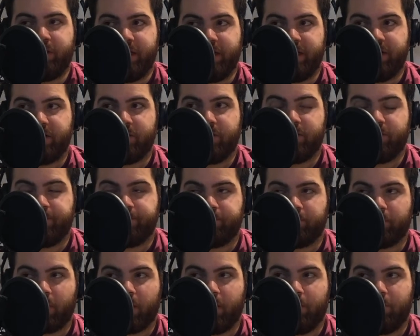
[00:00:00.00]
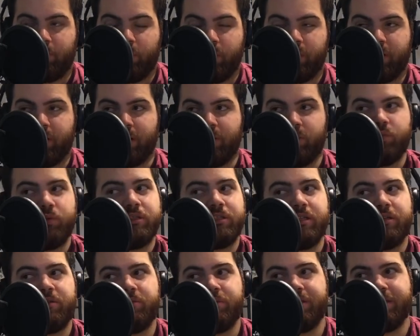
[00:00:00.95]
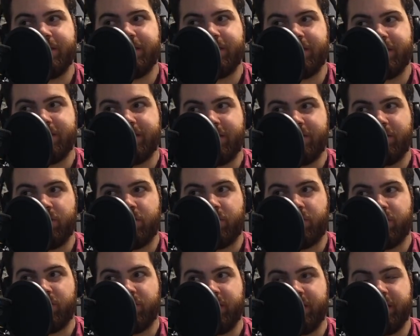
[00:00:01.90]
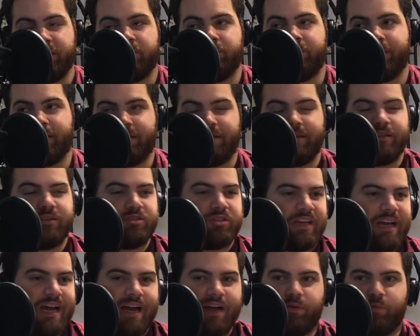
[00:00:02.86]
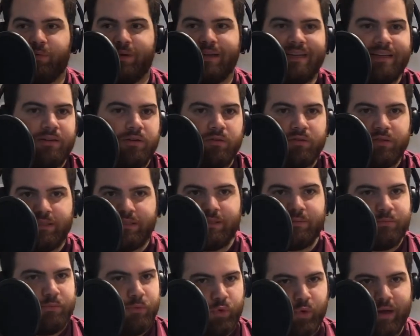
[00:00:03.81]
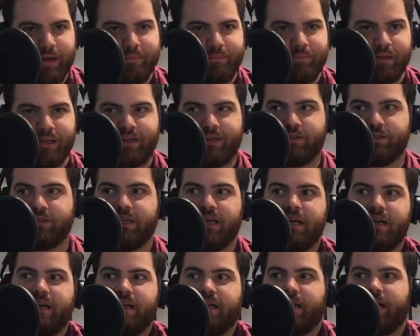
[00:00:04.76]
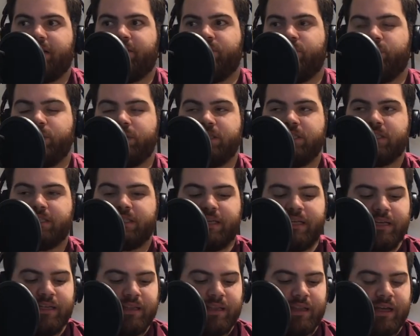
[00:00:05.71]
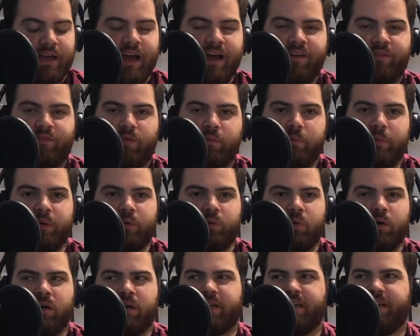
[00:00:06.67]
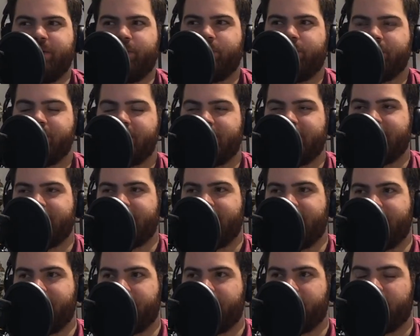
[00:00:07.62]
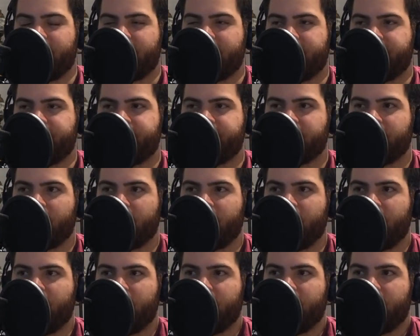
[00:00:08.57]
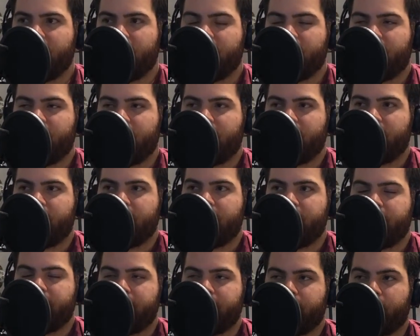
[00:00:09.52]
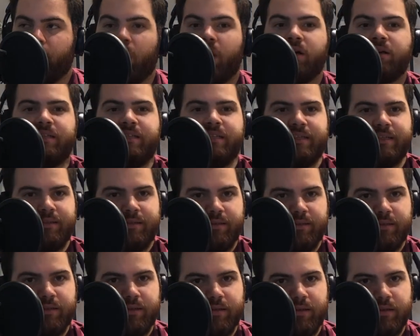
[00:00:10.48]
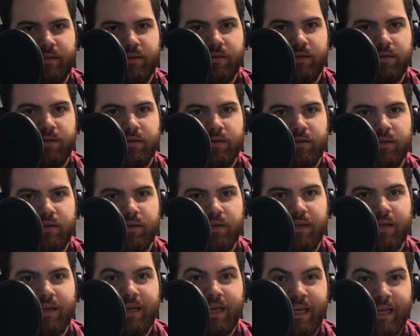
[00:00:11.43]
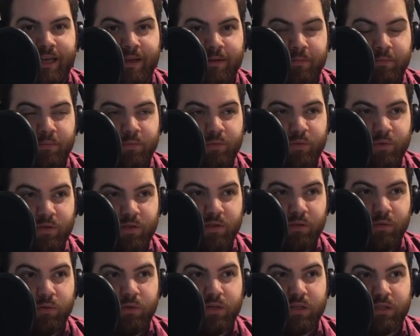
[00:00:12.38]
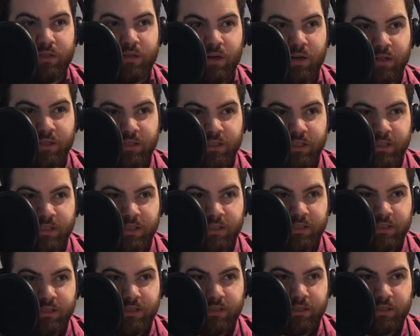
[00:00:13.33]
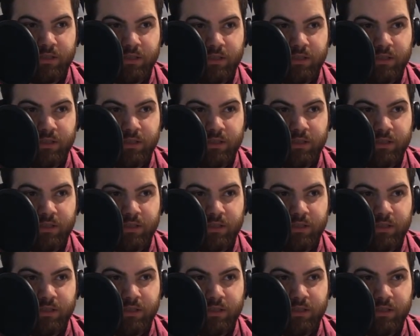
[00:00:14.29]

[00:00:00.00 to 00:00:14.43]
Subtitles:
tier point guard, which I don't want to consider third tier, but there's Kyrie and all these great players. Like if we just get the guy from Milwaukee, what's his name? Brogdon. Him with Luka Doncic,